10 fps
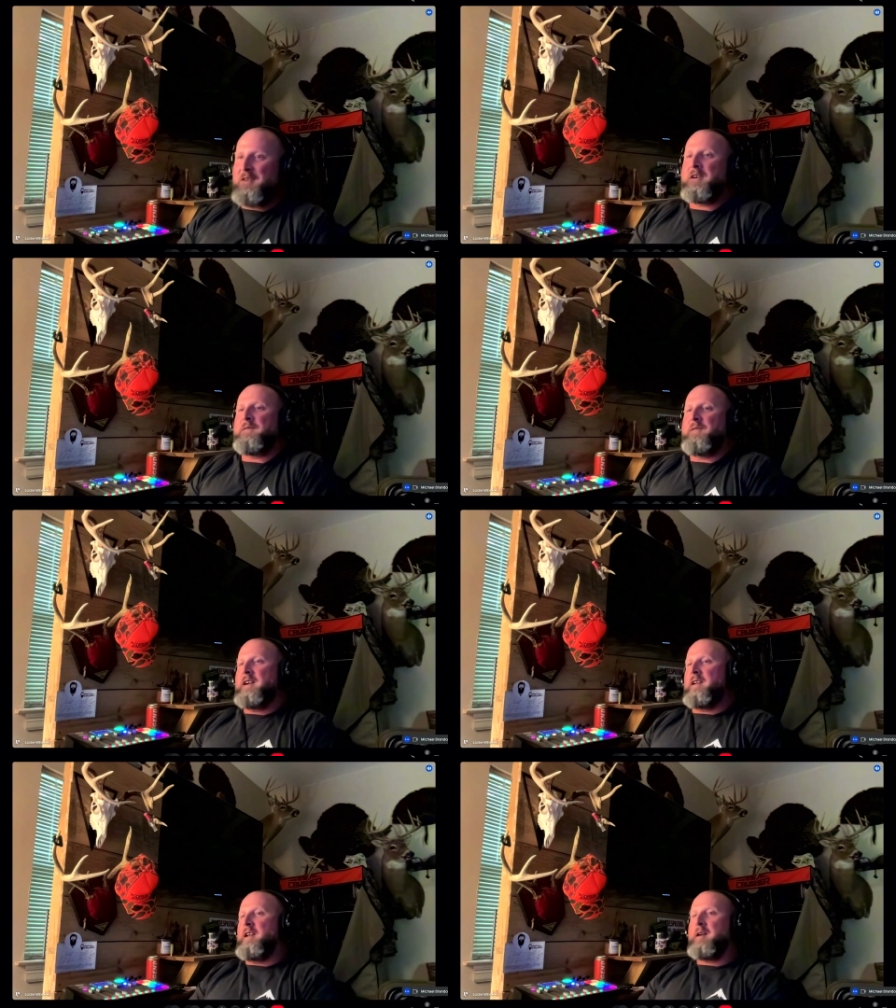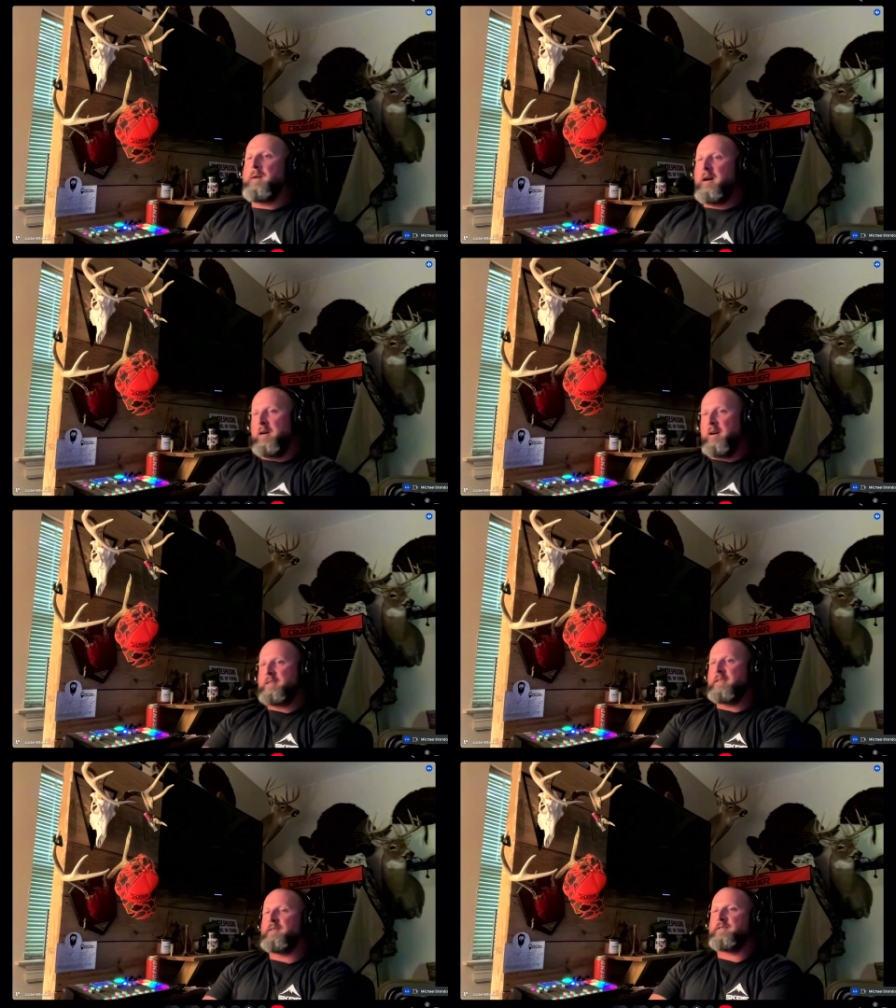can find a lot of my
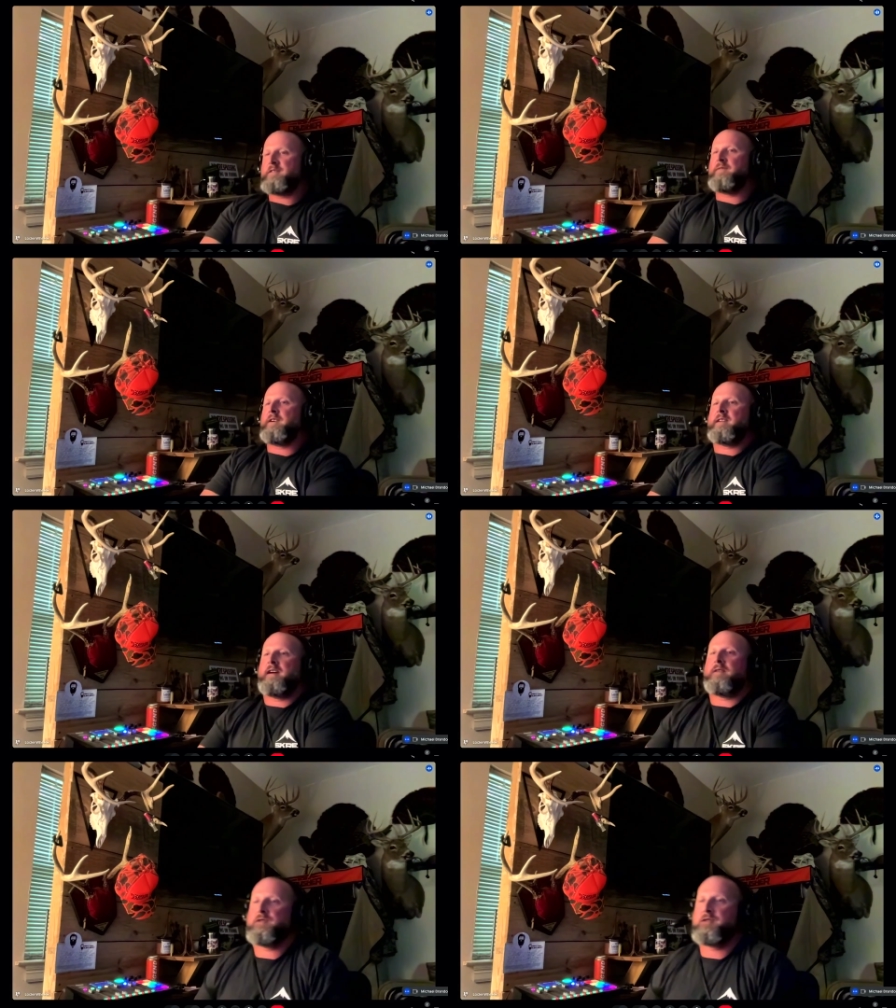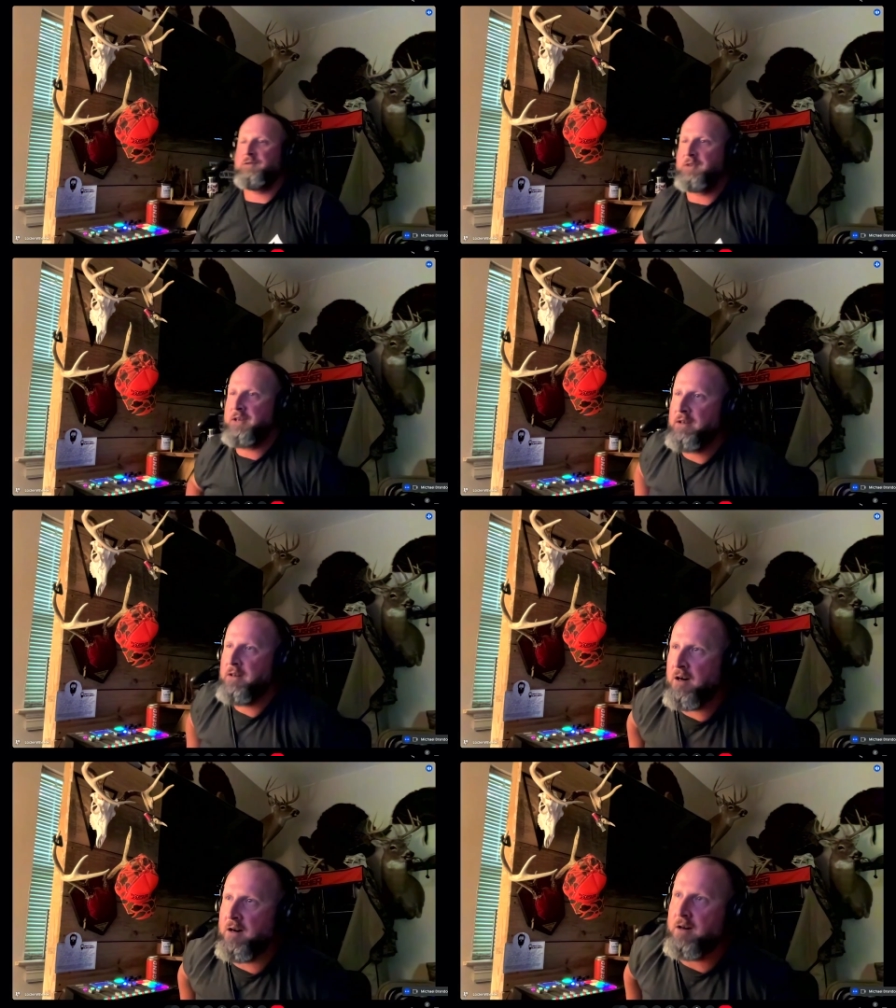hunts and different stuff like that on the
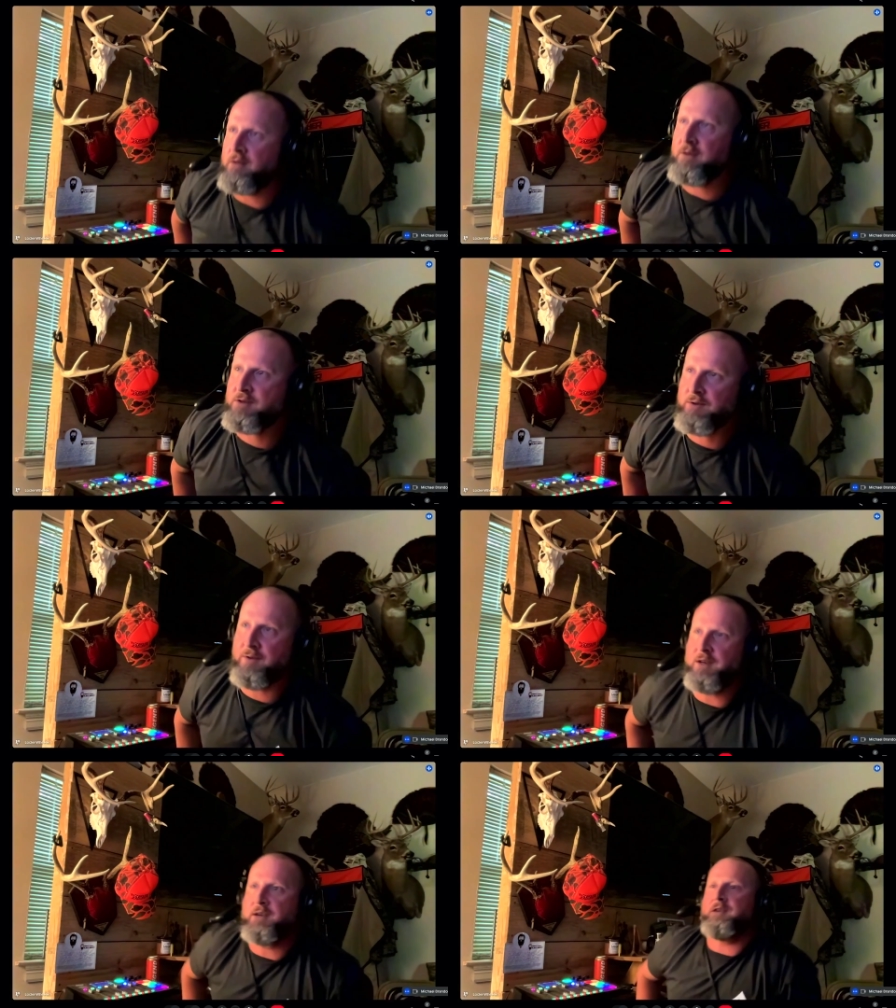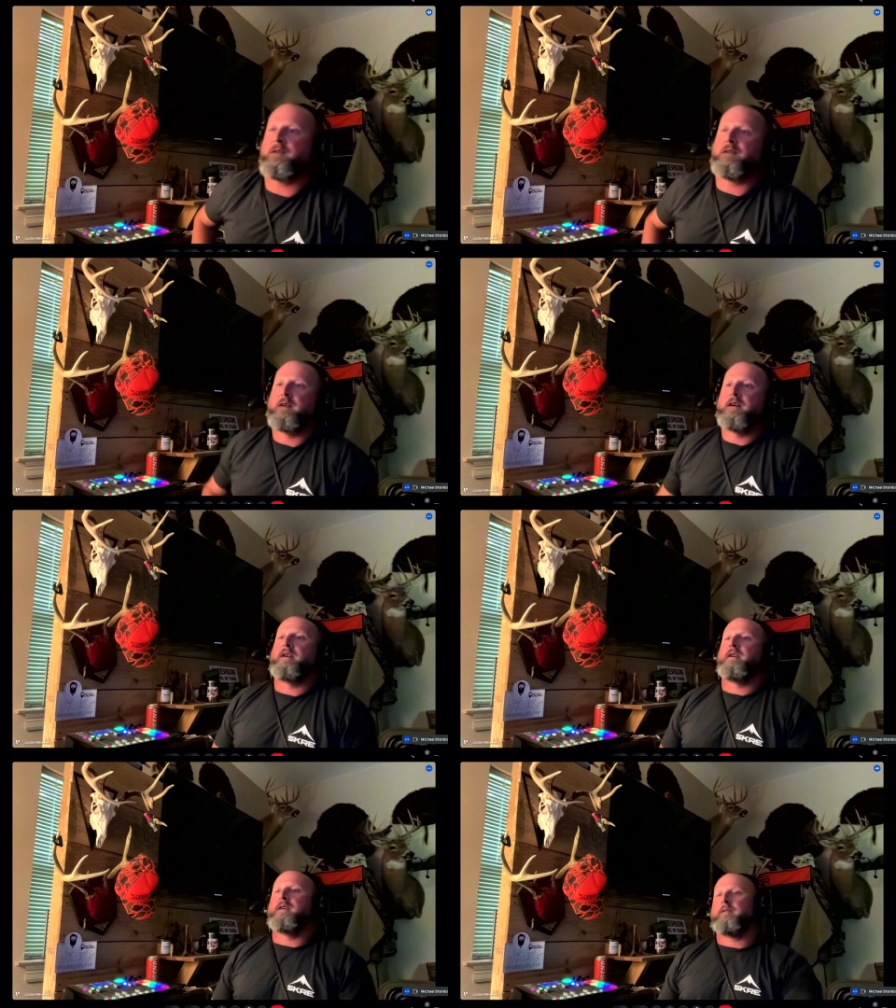Skre gear
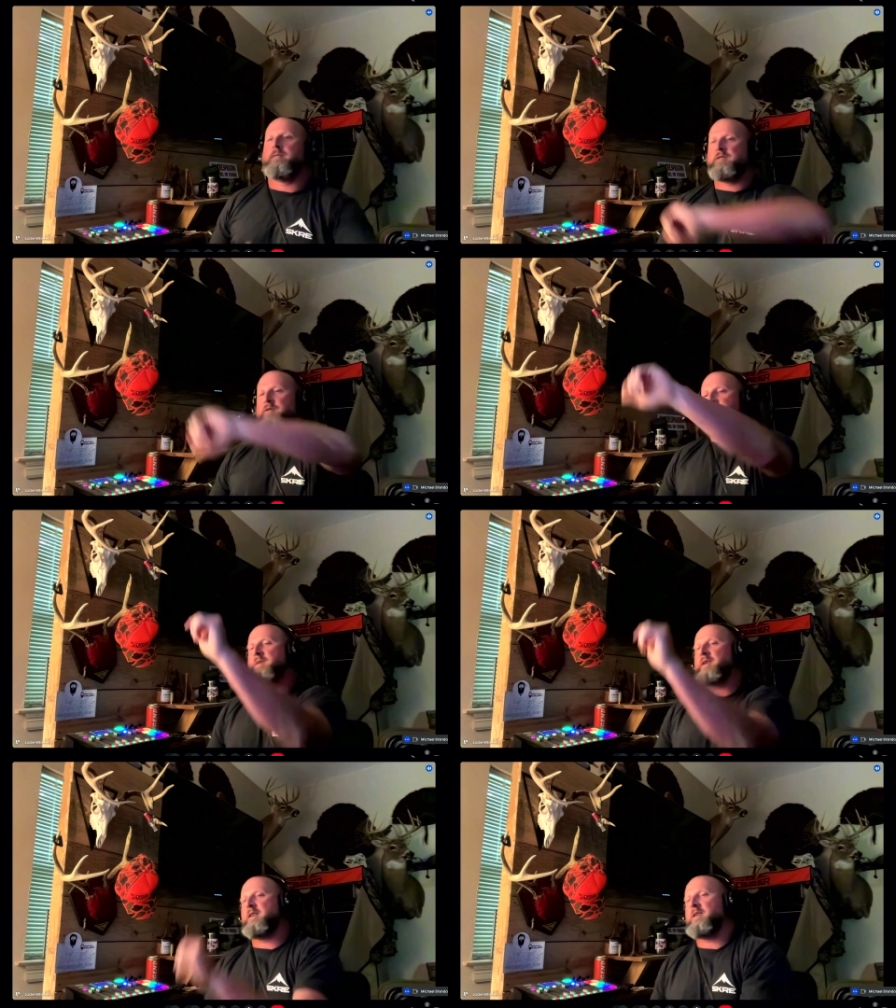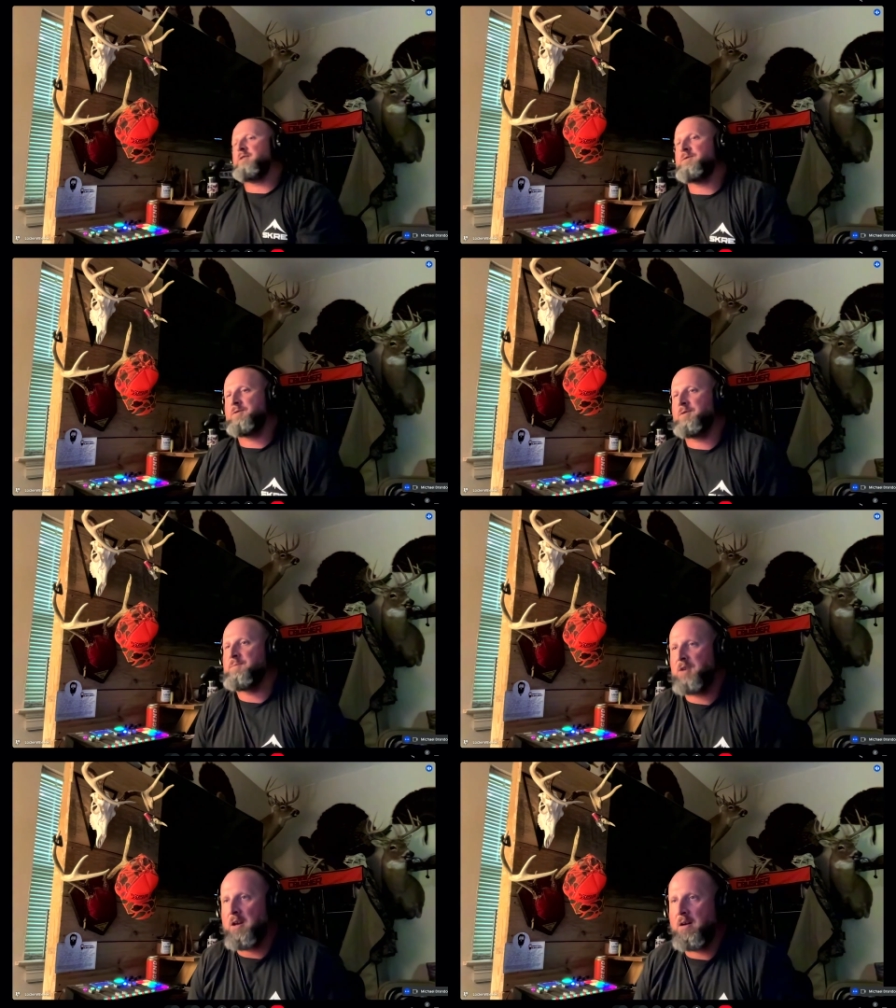social media and YouTube
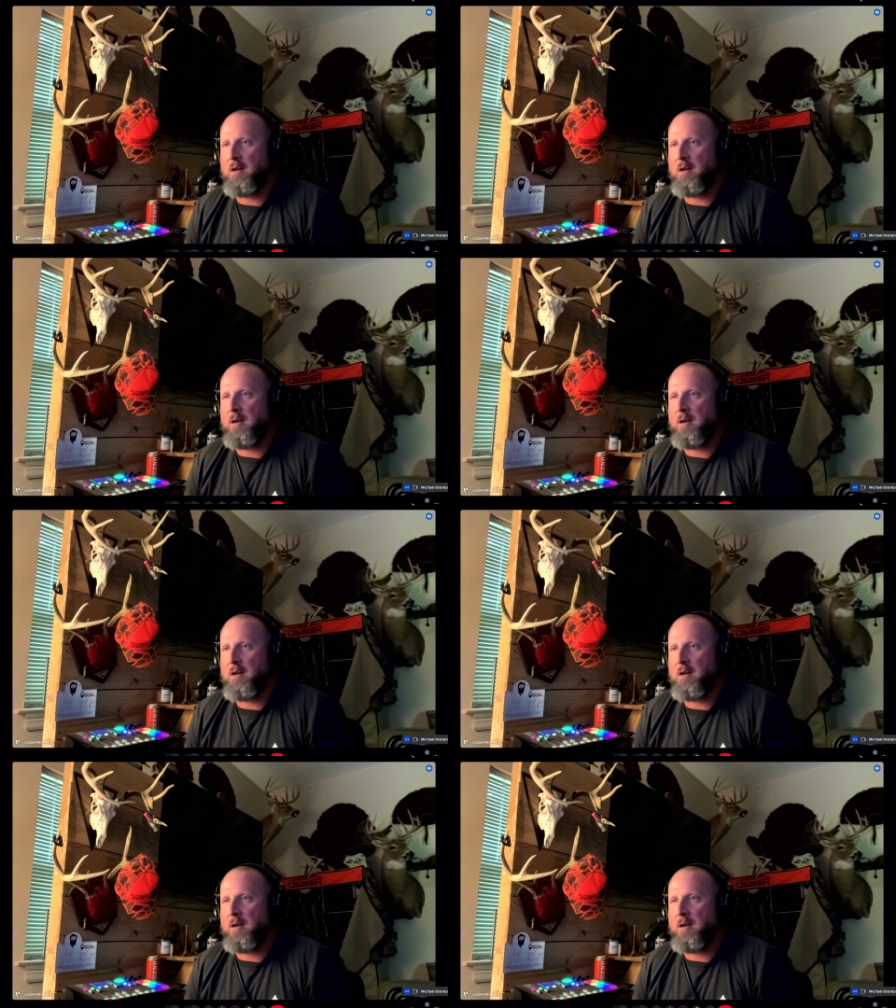channel.